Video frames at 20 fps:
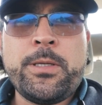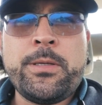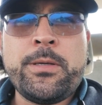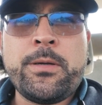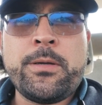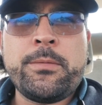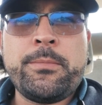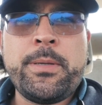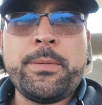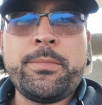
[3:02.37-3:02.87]
and
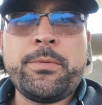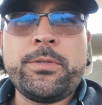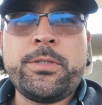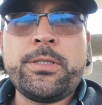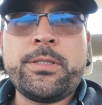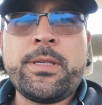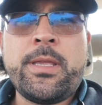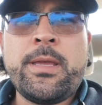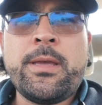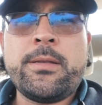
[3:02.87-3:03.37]
younger people
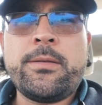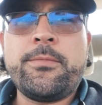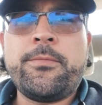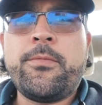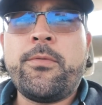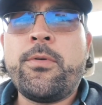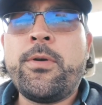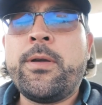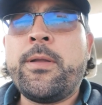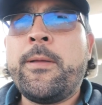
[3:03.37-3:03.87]
just can't
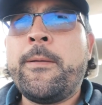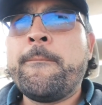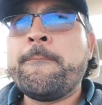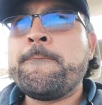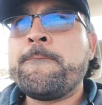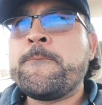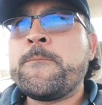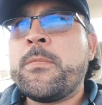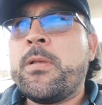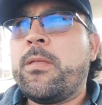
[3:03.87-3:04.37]
afford
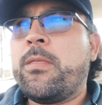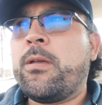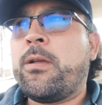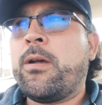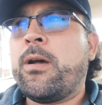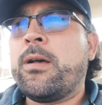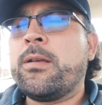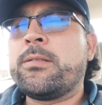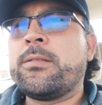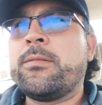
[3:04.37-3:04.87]
the
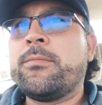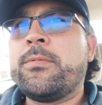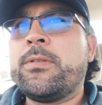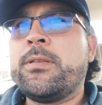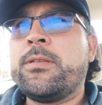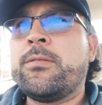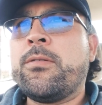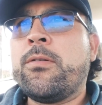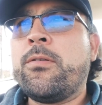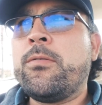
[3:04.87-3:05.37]
cost of
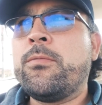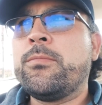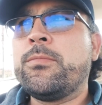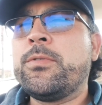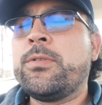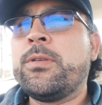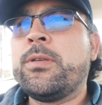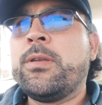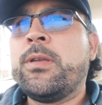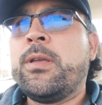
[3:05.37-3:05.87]
these
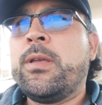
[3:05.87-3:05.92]
homes.